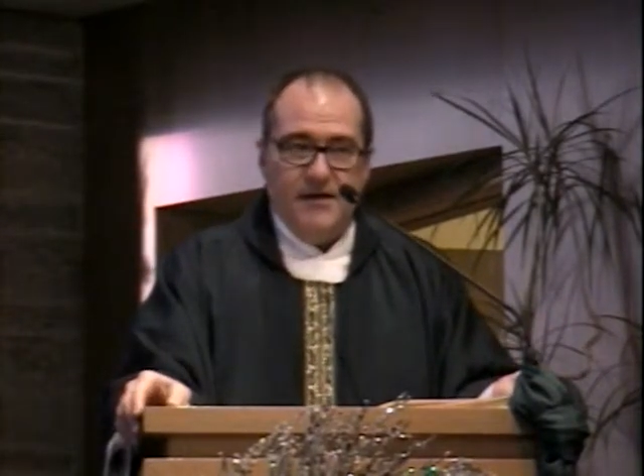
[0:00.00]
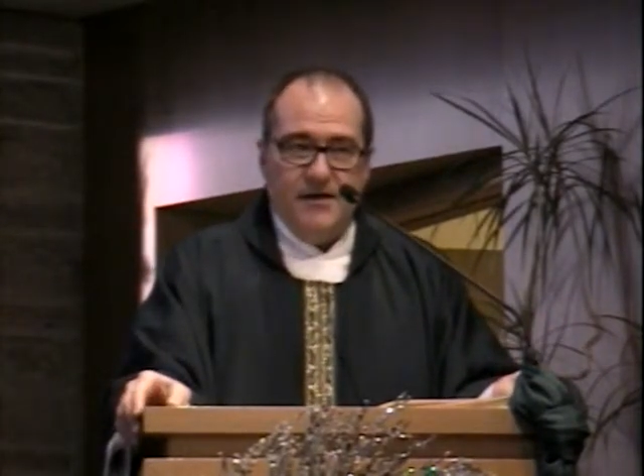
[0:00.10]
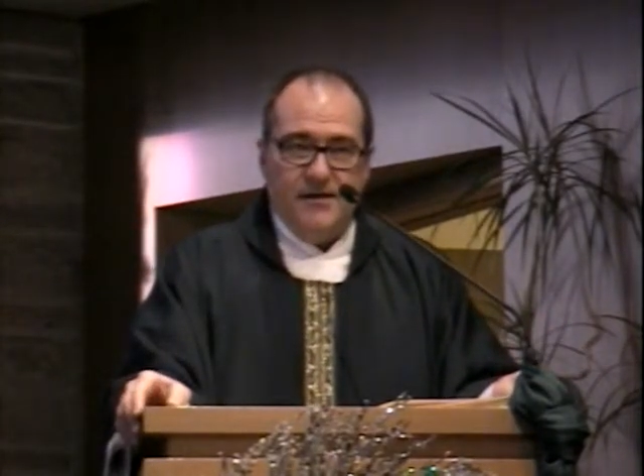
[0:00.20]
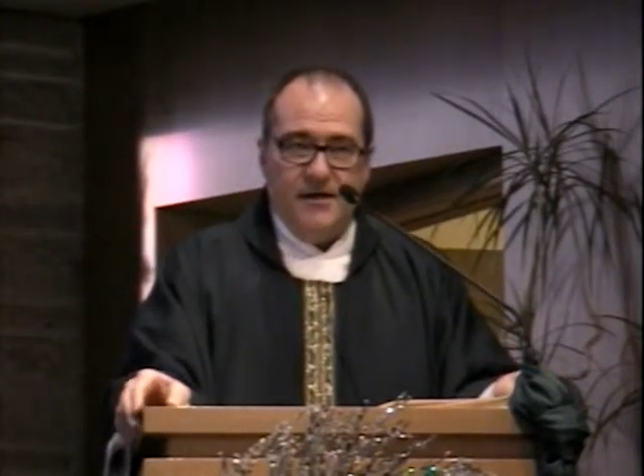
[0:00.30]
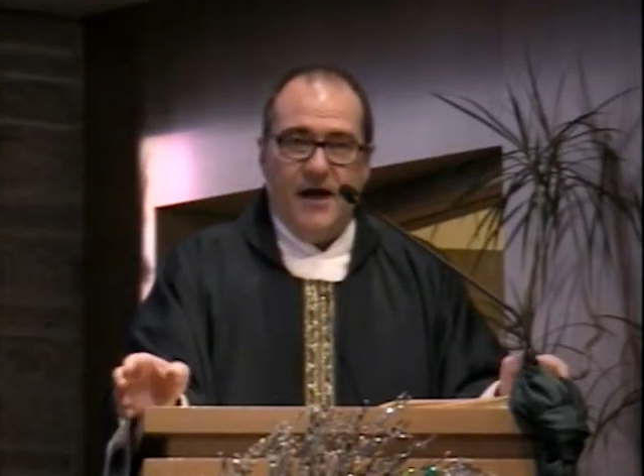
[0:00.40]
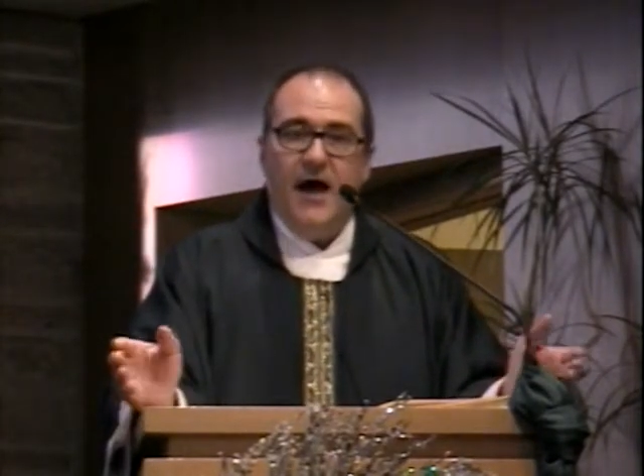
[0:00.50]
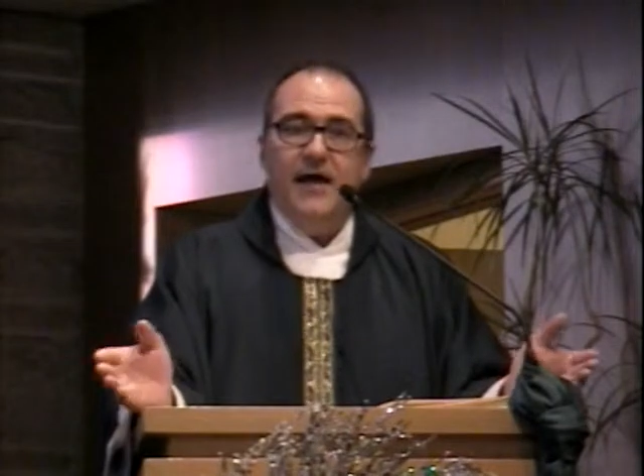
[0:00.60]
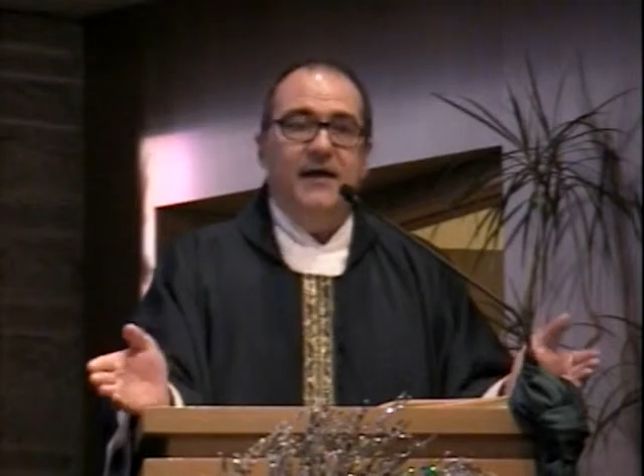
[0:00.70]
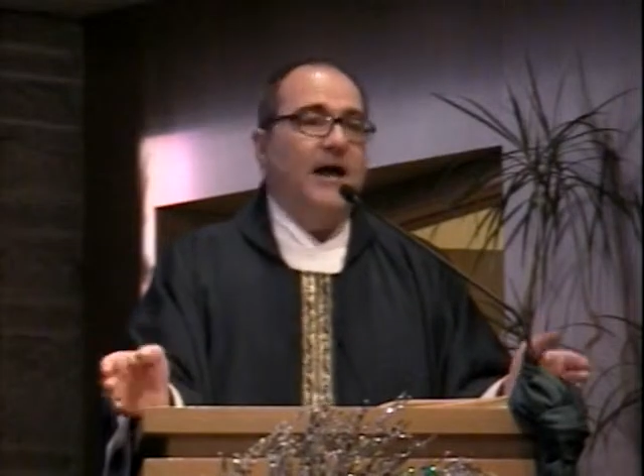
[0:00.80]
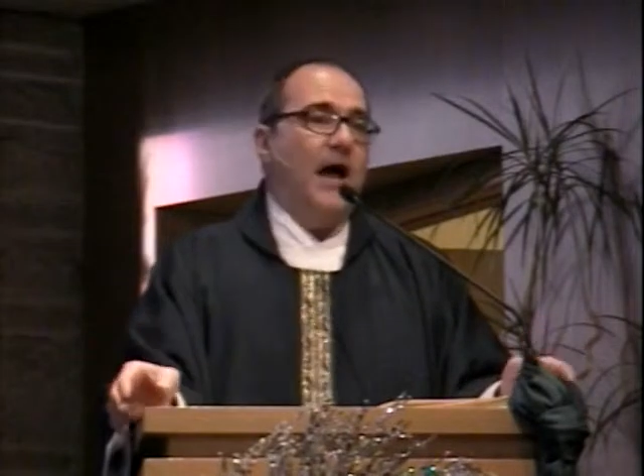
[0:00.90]
and then
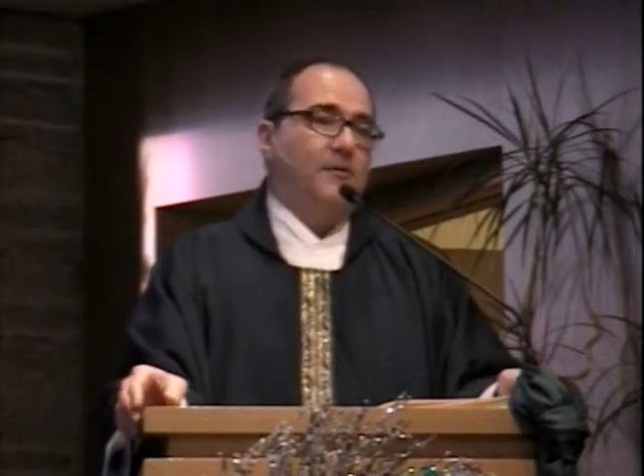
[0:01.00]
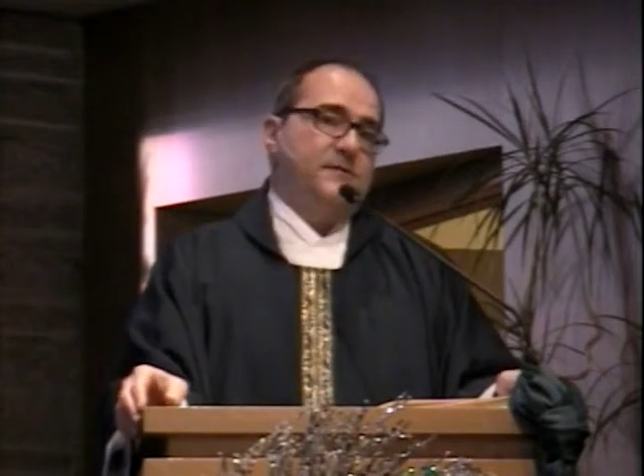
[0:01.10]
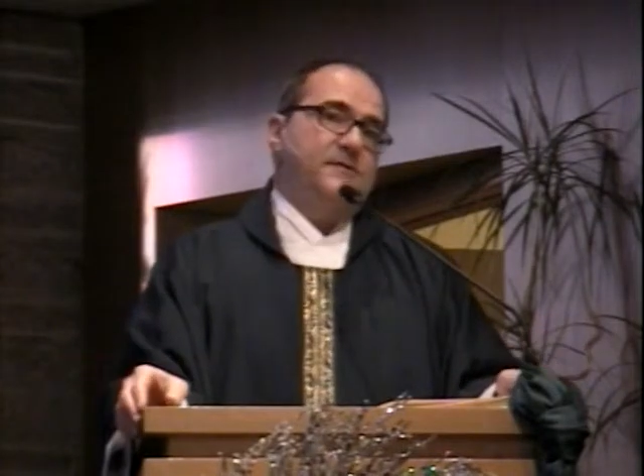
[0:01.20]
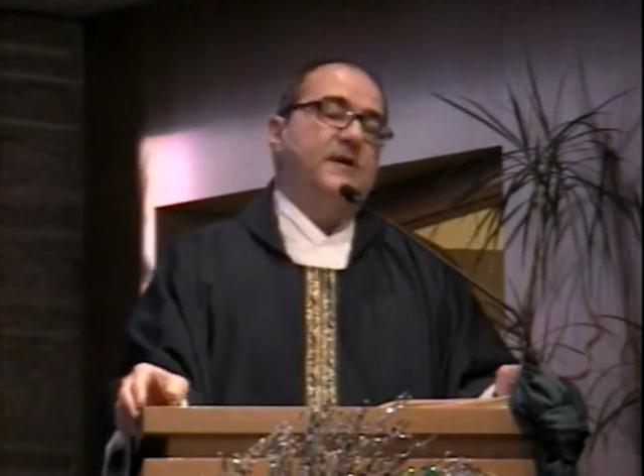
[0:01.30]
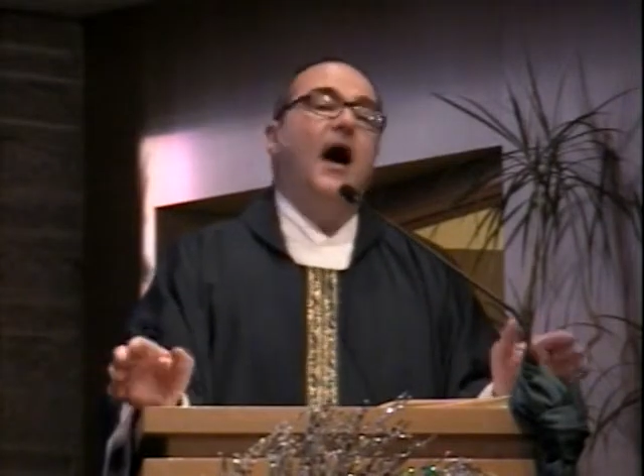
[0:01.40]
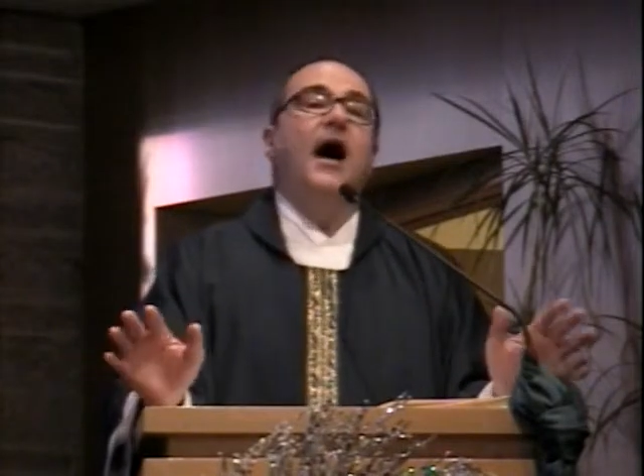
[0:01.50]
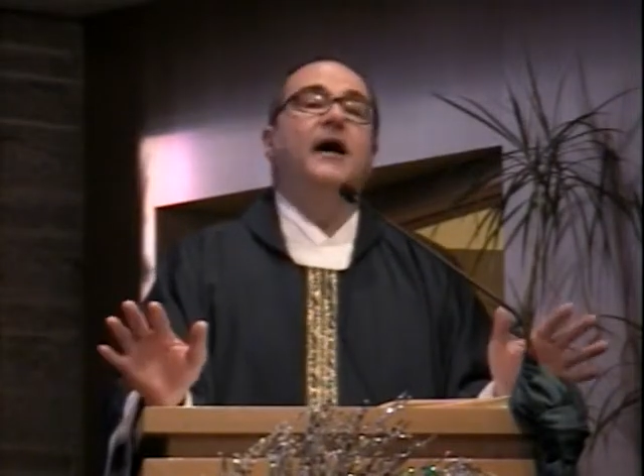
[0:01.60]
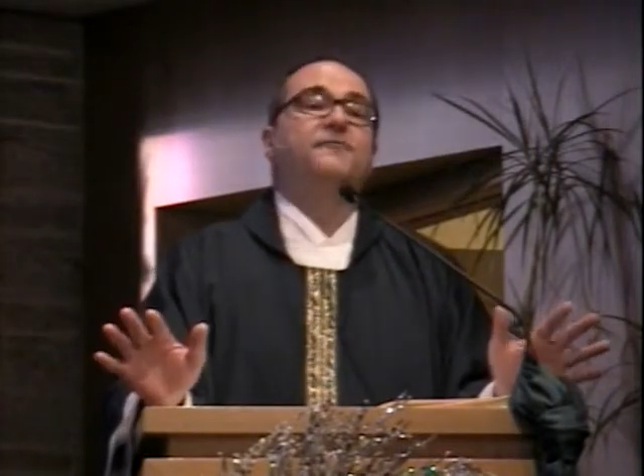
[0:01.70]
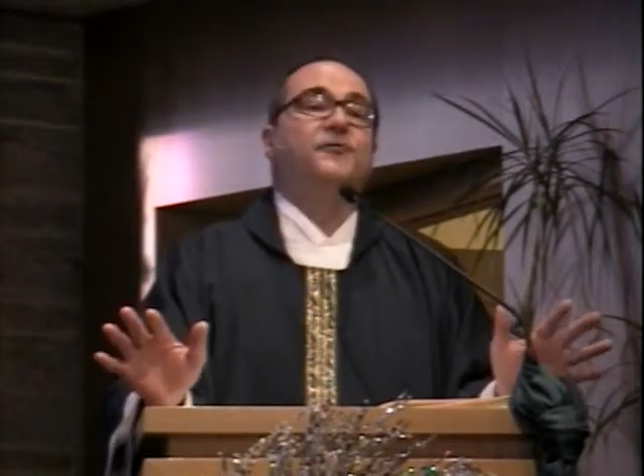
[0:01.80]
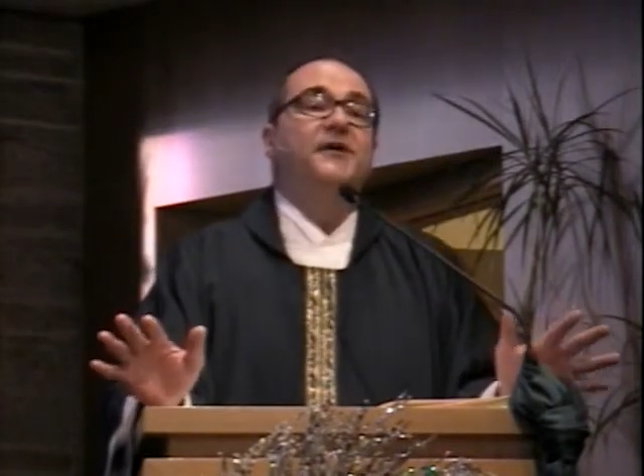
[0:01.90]
I announced,
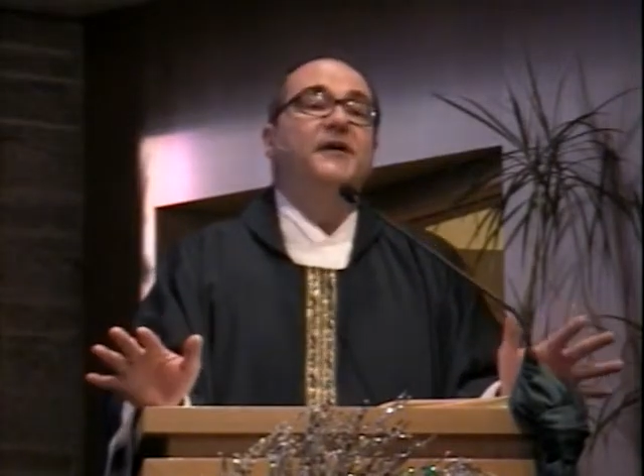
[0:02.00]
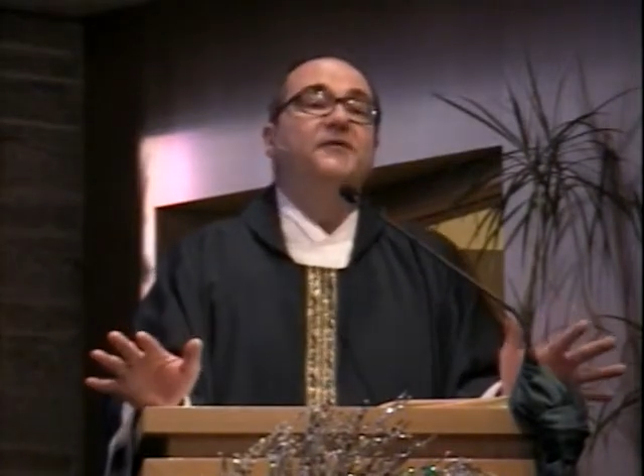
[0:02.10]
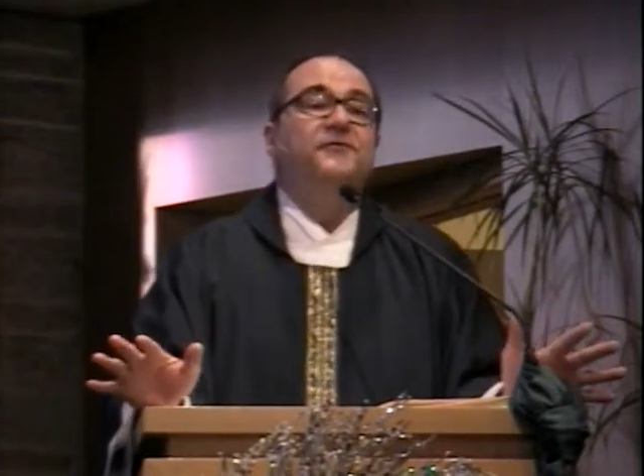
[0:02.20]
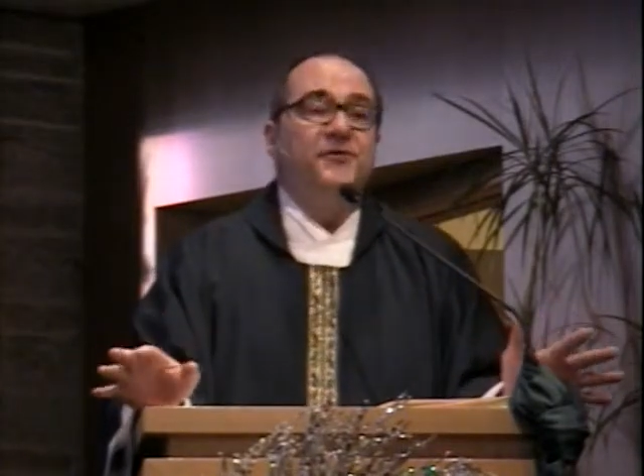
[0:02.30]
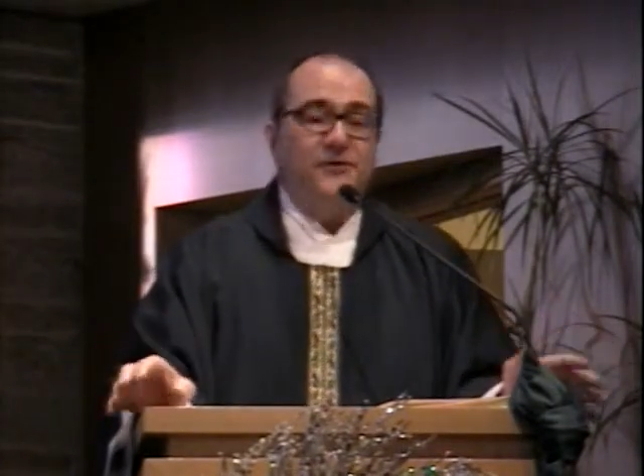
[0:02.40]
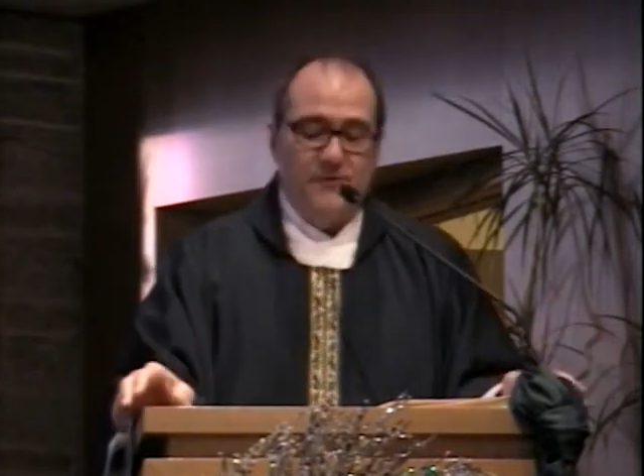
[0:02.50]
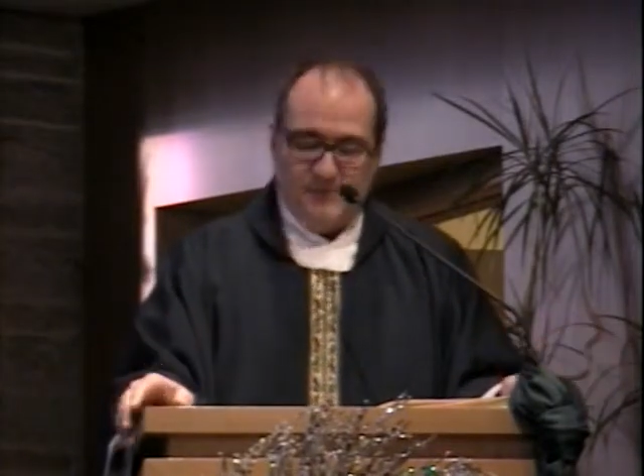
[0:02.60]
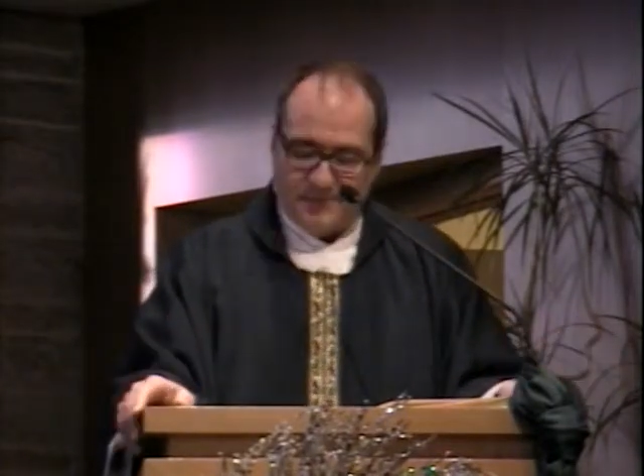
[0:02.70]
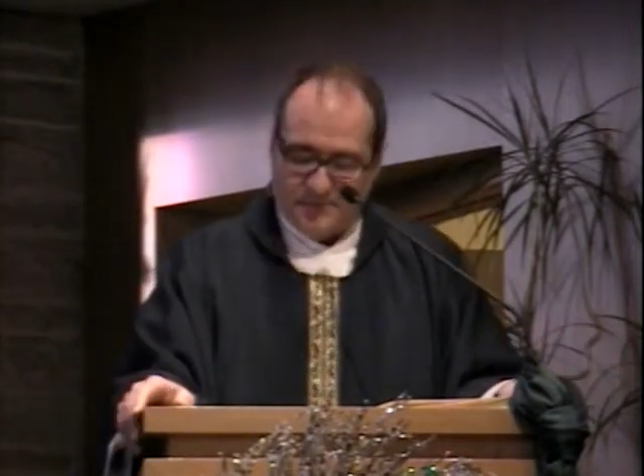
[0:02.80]
"I forgive you."